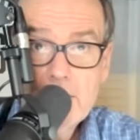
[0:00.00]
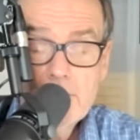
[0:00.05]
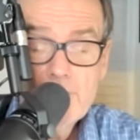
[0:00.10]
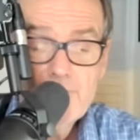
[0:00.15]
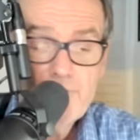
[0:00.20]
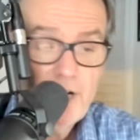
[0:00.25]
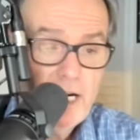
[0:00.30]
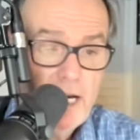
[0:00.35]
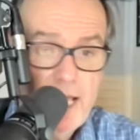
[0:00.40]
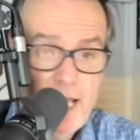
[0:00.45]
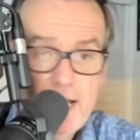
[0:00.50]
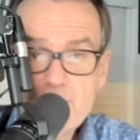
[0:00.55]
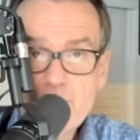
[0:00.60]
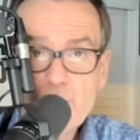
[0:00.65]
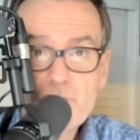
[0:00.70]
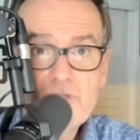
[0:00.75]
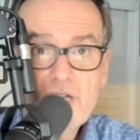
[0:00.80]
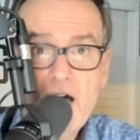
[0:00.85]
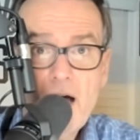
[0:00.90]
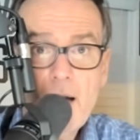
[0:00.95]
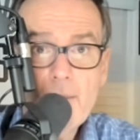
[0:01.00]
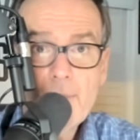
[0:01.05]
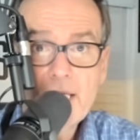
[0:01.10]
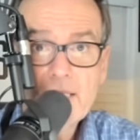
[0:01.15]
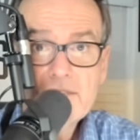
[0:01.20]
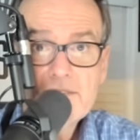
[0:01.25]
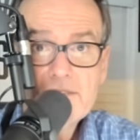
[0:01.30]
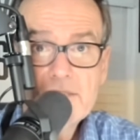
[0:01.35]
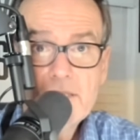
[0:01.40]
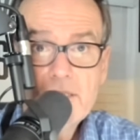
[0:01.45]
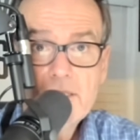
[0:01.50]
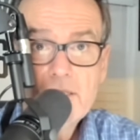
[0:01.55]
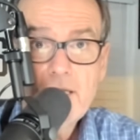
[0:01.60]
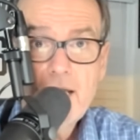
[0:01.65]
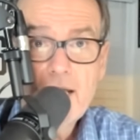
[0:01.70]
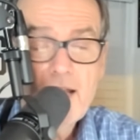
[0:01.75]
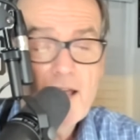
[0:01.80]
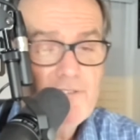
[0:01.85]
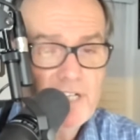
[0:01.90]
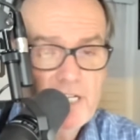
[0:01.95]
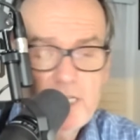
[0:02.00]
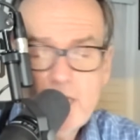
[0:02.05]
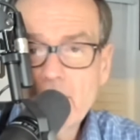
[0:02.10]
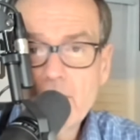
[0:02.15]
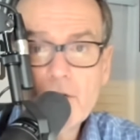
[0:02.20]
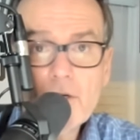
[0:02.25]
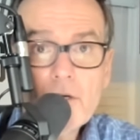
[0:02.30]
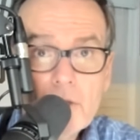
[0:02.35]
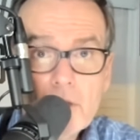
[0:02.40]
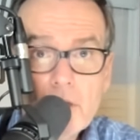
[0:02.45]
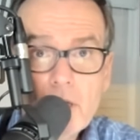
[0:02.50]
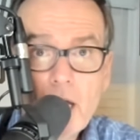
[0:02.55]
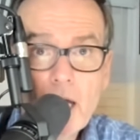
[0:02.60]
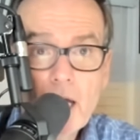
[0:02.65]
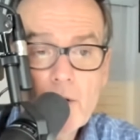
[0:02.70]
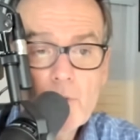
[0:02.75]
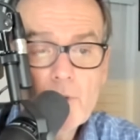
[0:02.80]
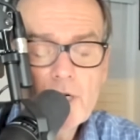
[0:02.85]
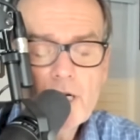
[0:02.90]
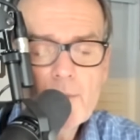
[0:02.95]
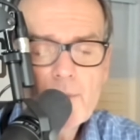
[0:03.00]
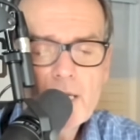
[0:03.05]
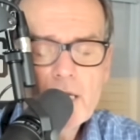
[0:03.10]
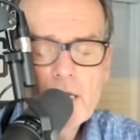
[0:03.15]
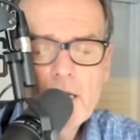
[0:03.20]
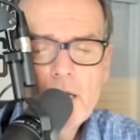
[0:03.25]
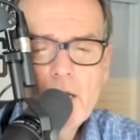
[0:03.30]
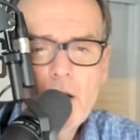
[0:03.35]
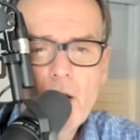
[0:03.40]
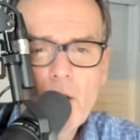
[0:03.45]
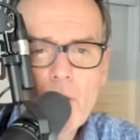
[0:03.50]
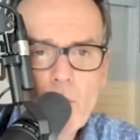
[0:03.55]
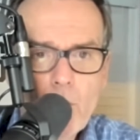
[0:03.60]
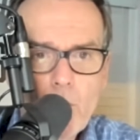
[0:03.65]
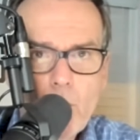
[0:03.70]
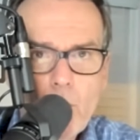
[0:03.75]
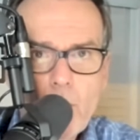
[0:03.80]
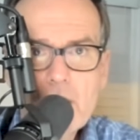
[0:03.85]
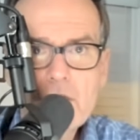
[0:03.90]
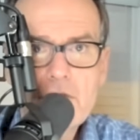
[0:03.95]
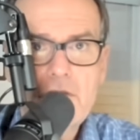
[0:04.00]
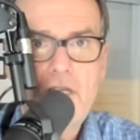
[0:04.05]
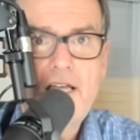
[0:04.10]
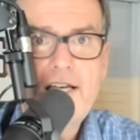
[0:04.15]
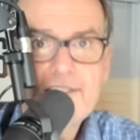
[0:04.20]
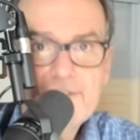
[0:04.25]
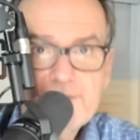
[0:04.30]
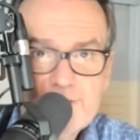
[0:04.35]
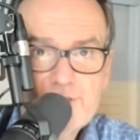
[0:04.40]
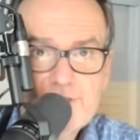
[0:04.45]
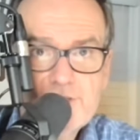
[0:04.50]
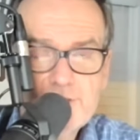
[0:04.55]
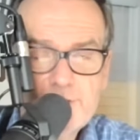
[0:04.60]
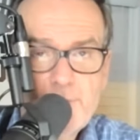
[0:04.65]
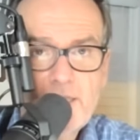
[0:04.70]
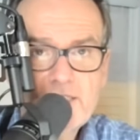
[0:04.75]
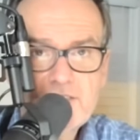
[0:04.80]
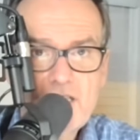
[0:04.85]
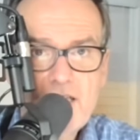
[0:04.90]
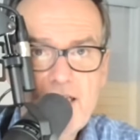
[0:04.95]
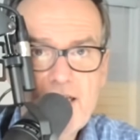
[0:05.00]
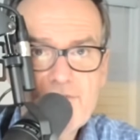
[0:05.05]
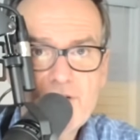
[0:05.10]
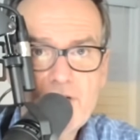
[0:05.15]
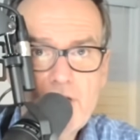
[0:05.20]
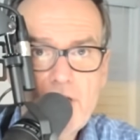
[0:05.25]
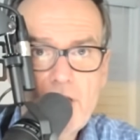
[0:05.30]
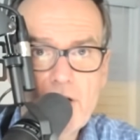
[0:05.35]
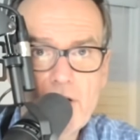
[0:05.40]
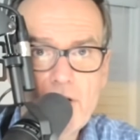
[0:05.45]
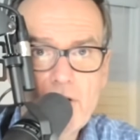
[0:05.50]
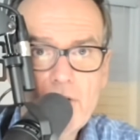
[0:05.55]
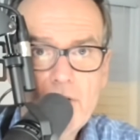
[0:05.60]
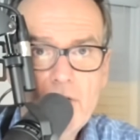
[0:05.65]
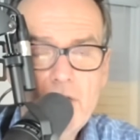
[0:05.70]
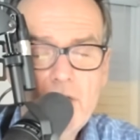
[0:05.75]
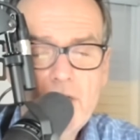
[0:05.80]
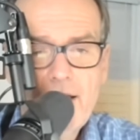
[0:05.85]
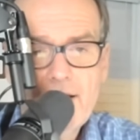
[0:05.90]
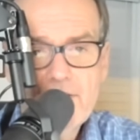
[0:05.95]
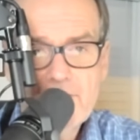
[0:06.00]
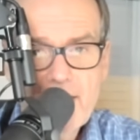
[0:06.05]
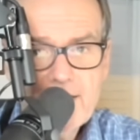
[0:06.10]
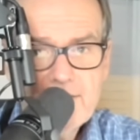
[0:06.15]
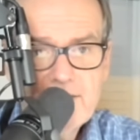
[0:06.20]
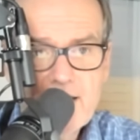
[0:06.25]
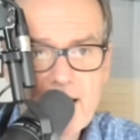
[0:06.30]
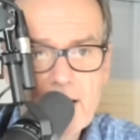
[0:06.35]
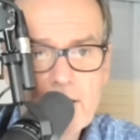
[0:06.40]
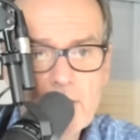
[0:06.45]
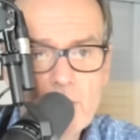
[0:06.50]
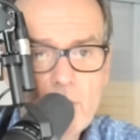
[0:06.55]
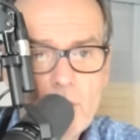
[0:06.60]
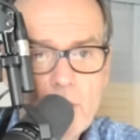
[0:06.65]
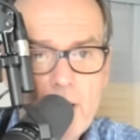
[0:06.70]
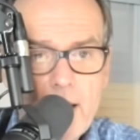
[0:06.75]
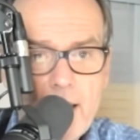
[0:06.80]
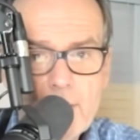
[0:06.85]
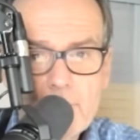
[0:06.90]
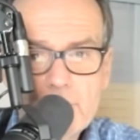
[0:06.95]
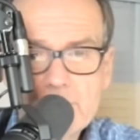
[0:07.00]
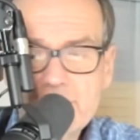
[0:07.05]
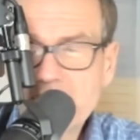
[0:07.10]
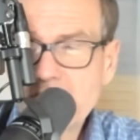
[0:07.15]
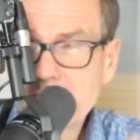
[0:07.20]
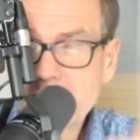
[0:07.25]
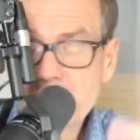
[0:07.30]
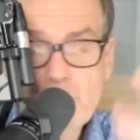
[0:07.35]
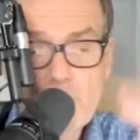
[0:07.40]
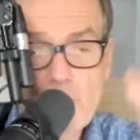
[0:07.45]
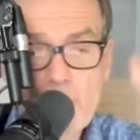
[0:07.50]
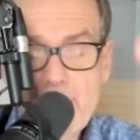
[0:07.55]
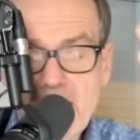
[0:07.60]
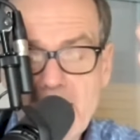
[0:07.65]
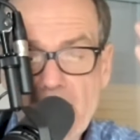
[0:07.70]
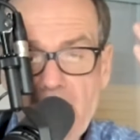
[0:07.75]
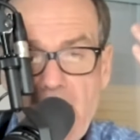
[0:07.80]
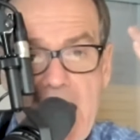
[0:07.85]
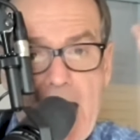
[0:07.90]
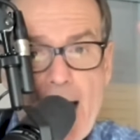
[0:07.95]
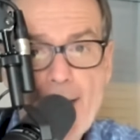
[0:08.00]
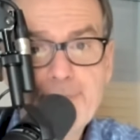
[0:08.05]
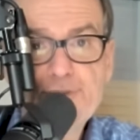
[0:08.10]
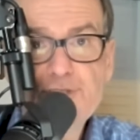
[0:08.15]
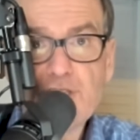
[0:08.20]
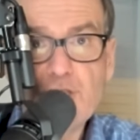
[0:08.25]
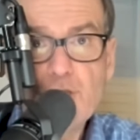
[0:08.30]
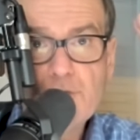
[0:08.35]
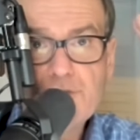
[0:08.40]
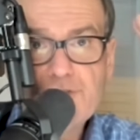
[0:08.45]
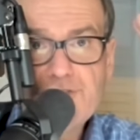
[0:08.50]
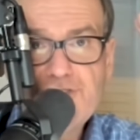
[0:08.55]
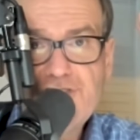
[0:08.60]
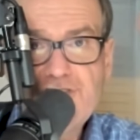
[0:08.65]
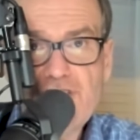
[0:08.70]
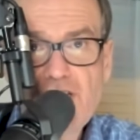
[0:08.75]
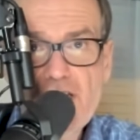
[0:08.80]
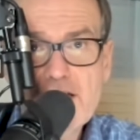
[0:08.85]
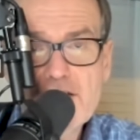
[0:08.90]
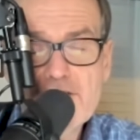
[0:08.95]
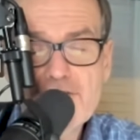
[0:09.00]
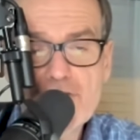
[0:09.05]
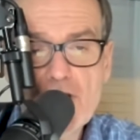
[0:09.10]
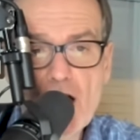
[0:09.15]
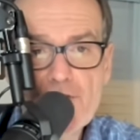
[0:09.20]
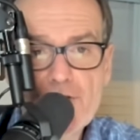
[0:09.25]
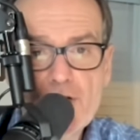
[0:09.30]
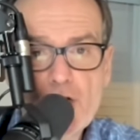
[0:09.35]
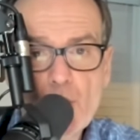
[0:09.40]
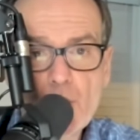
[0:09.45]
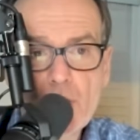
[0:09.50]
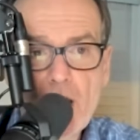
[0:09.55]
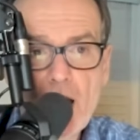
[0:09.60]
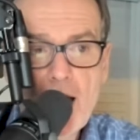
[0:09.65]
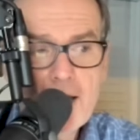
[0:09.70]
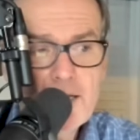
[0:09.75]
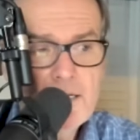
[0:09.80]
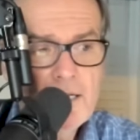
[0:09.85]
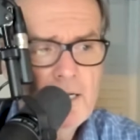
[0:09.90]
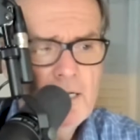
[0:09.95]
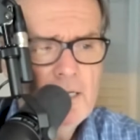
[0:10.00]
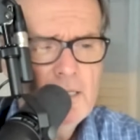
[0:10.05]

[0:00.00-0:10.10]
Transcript: friggin' Andrew Thomas and Evan Neal were going to be worthless, especially Evan Neal at right tackle. And it was just going to be an absolute sieve of an O-line.